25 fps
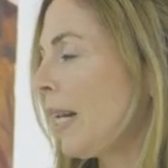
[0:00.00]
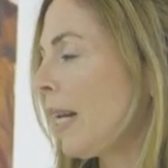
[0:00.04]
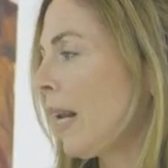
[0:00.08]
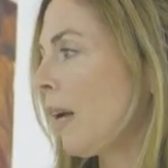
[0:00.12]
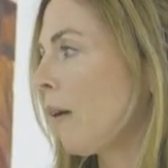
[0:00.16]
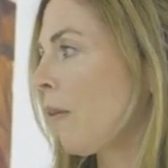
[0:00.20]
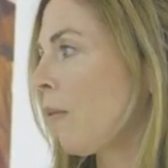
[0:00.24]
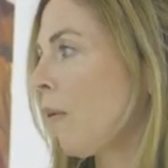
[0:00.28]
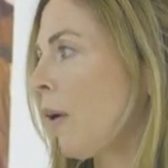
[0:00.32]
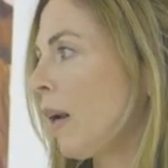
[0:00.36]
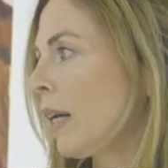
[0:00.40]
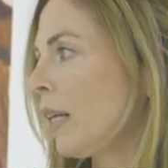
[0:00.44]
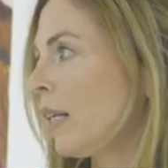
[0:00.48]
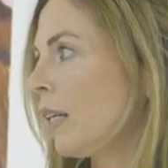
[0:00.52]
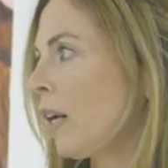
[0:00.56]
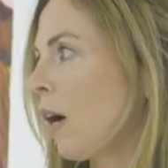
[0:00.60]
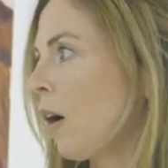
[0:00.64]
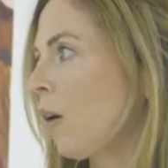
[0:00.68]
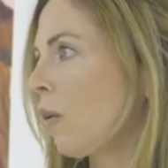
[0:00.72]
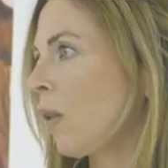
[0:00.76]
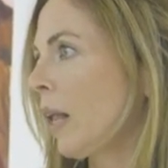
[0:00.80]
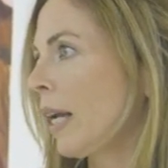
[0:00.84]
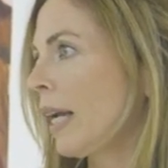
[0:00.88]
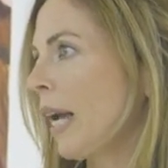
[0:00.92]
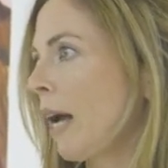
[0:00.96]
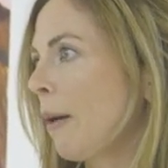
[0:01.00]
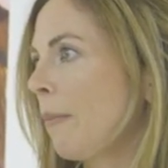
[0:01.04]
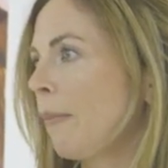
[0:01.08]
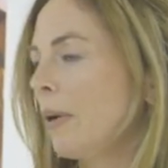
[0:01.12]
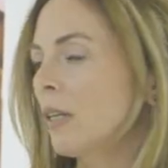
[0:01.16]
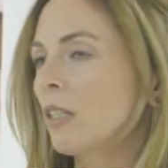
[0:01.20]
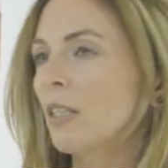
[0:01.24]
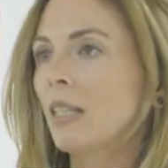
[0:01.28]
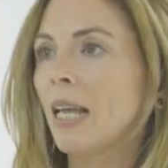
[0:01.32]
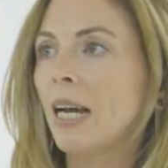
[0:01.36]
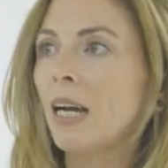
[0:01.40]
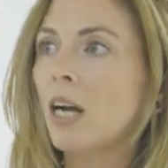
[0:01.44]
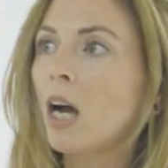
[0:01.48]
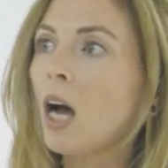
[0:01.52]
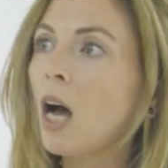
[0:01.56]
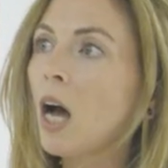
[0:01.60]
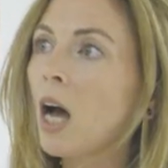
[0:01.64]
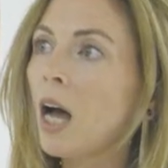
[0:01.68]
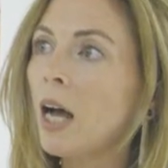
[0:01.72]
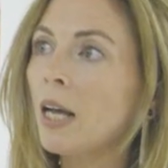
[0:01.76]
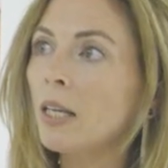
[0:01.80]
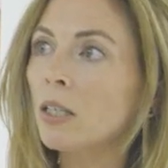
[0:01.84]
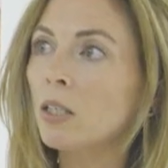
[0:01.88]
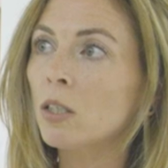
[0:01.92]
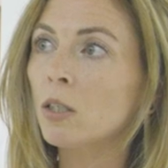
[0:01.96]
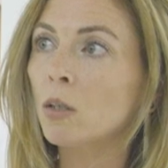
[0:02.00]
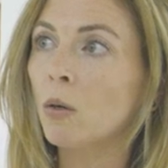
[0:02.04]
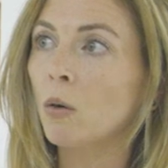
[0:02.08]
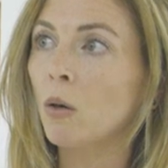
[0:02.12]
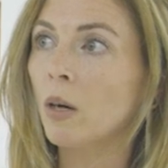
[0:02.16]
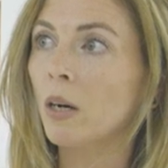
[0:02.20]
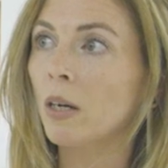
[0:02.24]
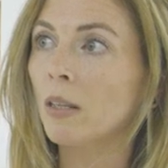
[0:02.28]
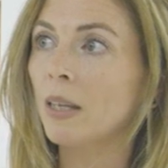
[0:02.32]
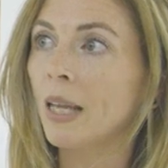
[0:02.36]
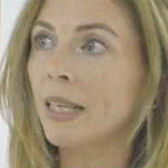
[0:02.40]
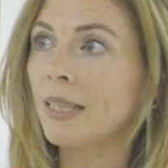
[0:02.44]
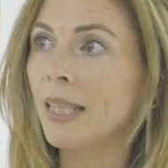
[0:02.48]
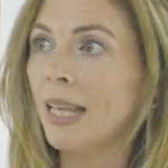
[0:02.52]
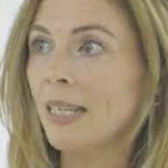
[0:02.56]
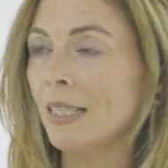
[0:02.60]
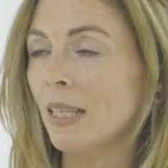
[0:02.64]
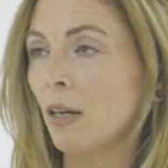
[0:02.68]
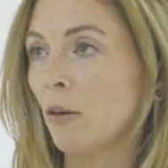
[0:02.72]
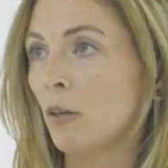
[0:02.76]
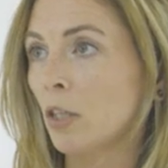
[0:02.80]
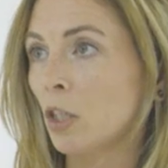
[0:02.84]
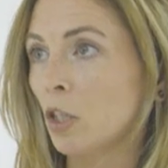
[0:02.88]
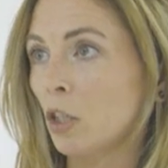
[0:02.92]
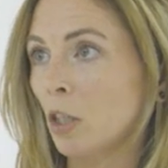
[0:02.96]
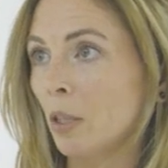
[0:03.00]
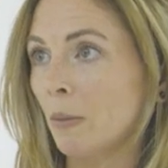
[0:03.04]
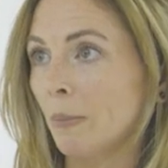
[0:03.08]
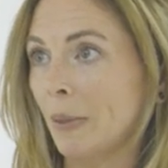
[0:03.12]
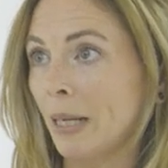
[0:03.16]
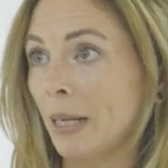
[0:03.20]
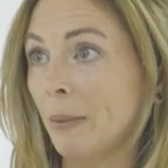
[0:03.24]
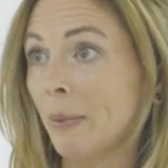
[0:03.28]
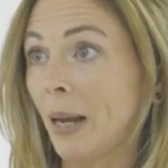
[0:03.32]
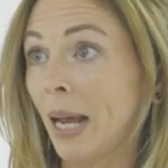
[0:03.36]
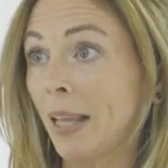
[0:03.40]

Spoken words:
I want to know like how much that costs, or like that's how it should be.